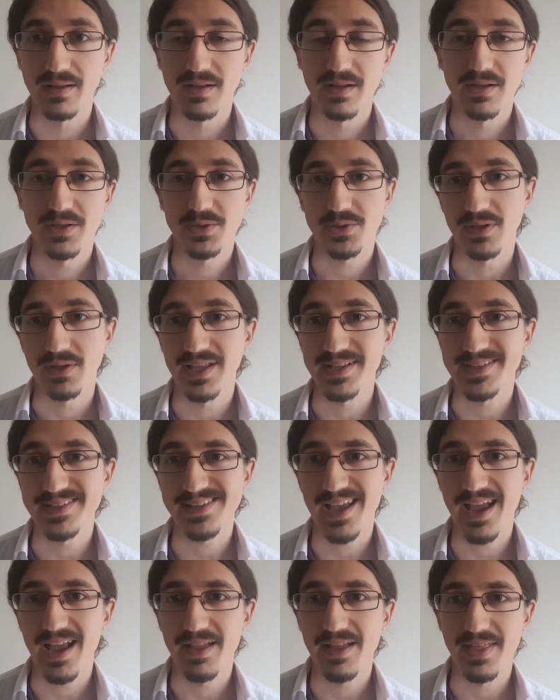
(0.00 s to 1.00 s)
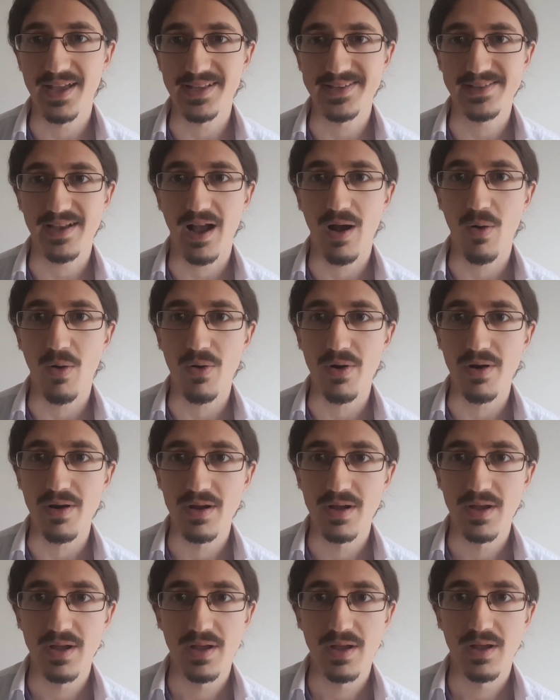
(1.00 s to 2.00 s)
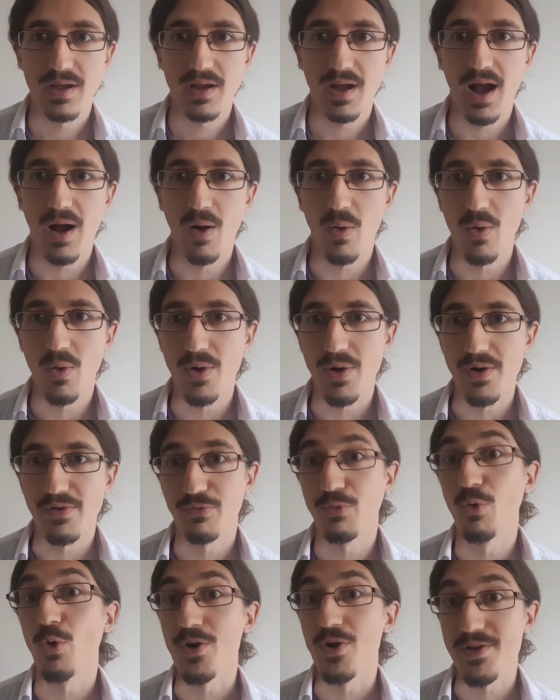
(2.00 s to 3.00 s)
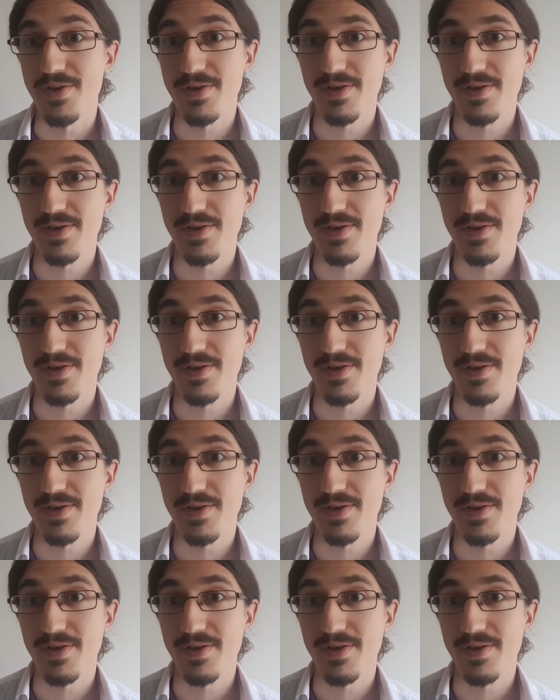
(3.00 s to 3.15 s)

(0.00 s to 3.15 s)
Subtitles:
So let's say that's our fourth